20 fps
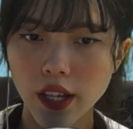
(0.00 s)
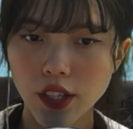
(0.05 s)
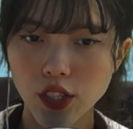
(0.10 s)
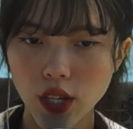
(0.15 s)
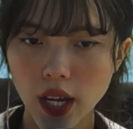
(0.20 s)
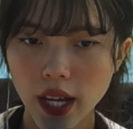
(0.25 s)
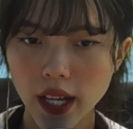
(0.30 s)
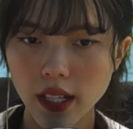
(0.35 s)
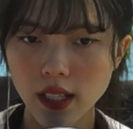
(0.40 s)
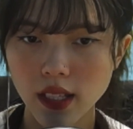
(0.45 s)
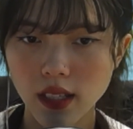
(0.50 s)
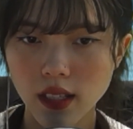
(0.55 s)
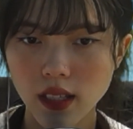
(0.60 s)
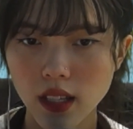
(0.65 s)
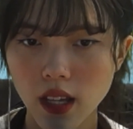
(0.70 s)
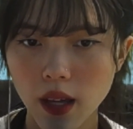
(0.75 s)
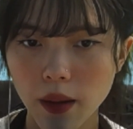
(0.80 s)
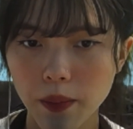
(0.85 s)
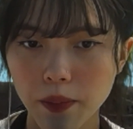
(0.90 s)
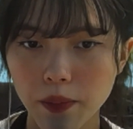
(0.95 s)
Jack
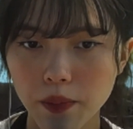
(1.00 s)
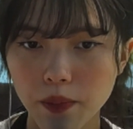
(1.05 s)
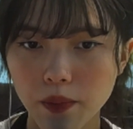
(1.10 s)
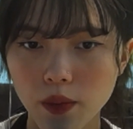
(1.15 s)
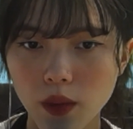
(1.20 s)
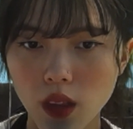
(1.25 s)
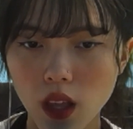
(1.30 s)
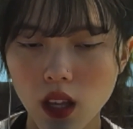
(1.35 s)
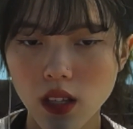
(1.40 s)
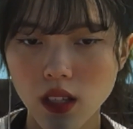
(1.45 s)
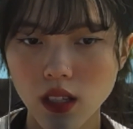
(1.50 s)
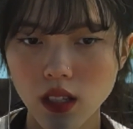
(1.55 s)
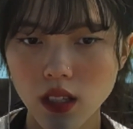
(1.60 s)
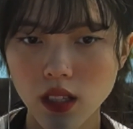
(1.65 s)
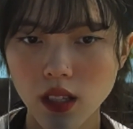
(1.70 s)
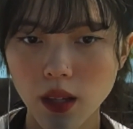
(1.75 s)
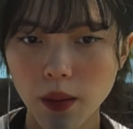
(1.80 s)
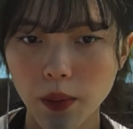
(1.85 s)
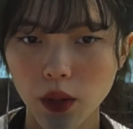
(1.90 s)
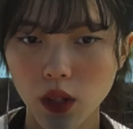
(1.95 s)

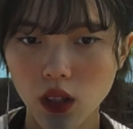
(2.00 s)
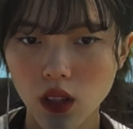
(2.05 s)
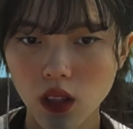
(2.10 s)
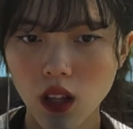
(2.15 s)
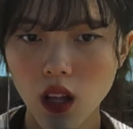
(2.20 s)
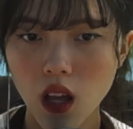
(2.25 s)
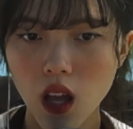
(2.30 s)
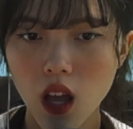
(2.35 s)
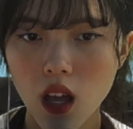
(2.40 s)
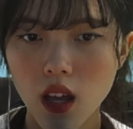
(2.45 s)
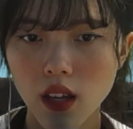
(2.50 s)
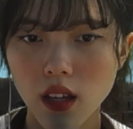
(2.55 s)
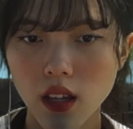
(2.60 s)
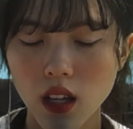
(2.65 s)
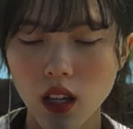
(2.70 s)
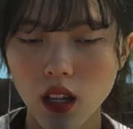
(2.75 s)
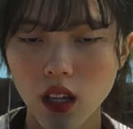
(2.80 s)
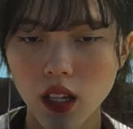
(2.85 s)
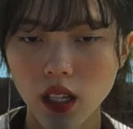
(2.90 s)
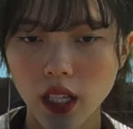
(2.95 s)
Sippel
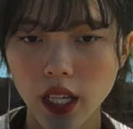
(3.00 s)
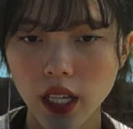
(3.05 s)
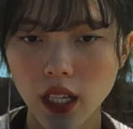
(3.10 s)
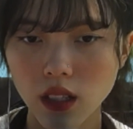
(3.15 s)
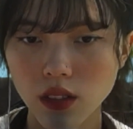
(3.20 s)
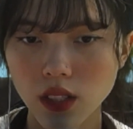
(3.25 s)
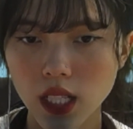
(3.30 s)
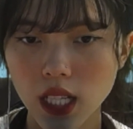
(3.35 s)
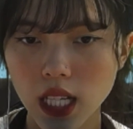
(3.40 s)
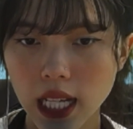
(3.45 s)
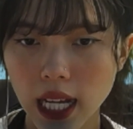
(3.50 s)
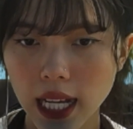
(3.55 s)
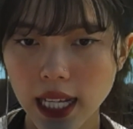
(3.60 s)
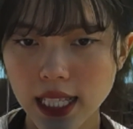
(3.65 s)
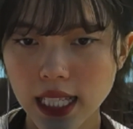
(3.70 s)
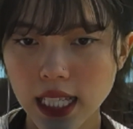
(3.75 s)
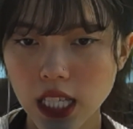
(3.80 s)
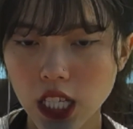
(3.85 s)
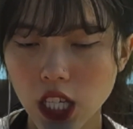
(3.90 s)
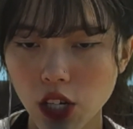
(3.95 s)
killed
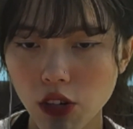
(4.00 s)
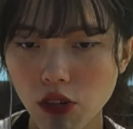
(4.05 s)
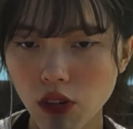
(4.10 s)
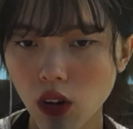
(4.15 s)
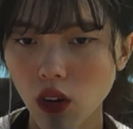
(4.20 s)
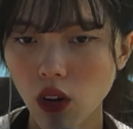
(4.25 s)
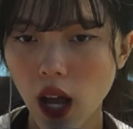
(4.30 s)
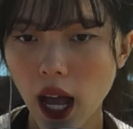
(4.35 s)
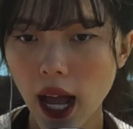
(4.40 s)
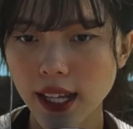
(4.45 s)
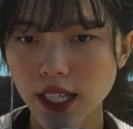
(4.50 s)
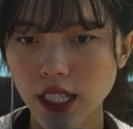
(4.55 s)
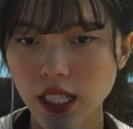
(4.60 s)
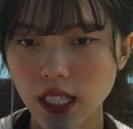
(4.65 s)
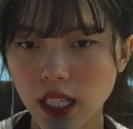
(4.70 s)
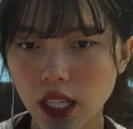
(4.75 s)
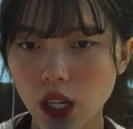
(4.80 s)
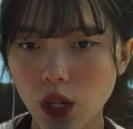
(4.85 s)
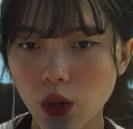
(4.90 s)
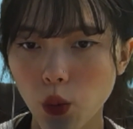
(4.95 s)
19-year-old
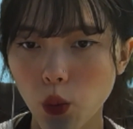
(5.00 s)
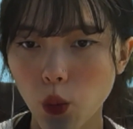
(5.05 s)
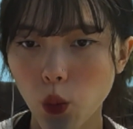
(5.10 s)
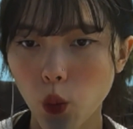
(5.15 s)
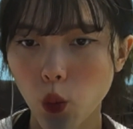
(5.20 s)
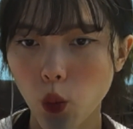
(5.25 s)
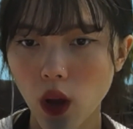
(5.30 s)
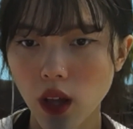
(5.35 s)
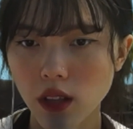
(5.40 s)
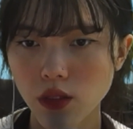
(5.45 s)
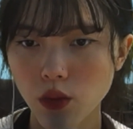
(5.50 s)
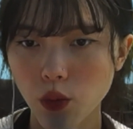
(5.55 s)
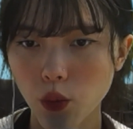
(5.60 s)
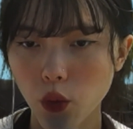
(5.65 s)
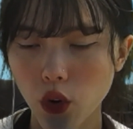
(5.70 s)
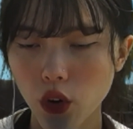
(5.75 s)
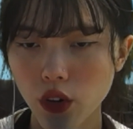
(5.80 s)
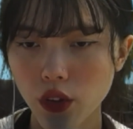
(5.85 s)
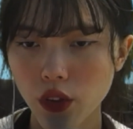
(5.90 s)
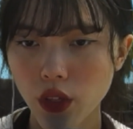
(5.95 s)
Ashley
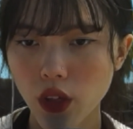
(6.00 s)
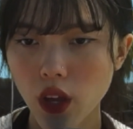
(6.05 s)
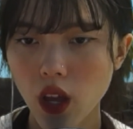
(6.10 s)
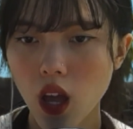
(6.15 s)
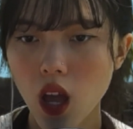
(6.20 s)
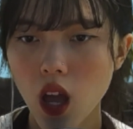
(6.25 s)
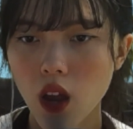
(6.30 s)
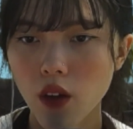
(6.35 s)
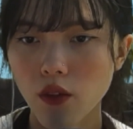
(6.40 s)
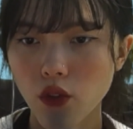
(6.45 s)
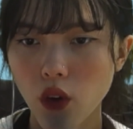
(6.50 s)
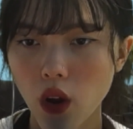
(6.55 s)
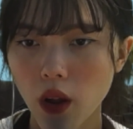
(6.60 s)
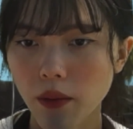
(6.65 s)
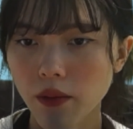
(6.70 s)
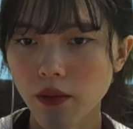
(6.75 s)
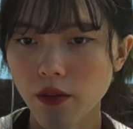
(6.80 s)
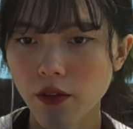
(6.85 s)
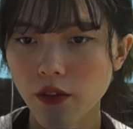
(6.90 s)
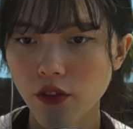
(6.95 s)
Westworth
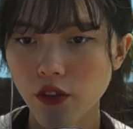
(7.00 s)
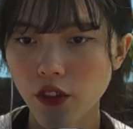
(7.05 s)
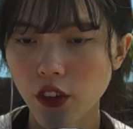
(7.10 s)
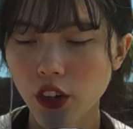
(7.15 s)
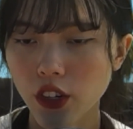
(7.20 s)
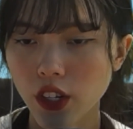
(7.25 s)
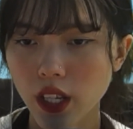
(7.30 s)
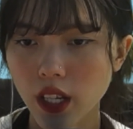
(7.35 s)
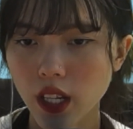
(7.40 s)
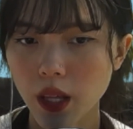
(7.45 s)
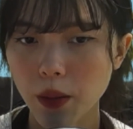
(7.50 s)
from Vernon in